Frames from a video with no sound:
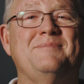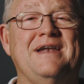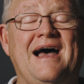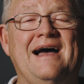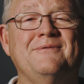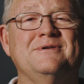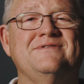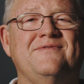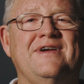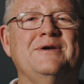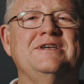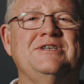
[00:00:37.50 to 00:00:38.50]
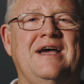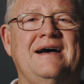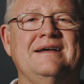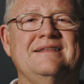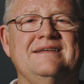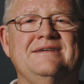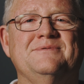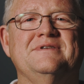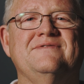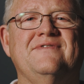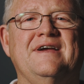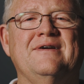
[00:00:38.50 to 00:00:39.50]
But I was very shocked, and it
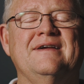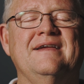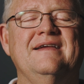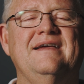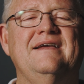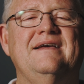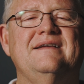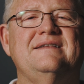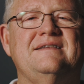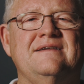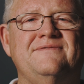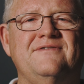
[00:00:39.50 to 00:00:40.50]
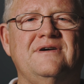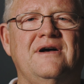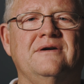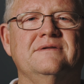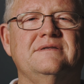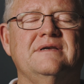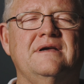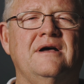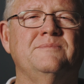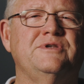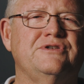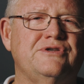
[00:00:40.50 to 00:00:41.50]
was very difficult to
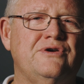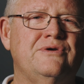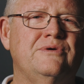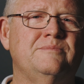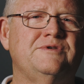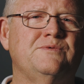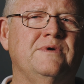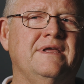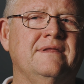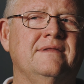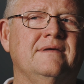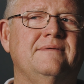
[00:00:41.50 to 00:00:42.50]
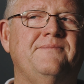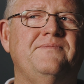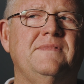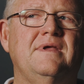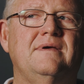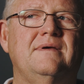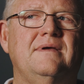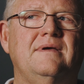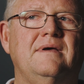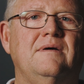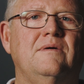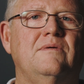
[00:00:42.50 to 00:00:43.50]
come to terms with
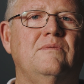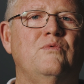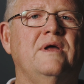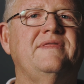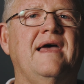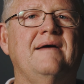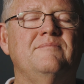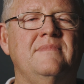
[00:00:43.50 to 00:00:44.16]
what that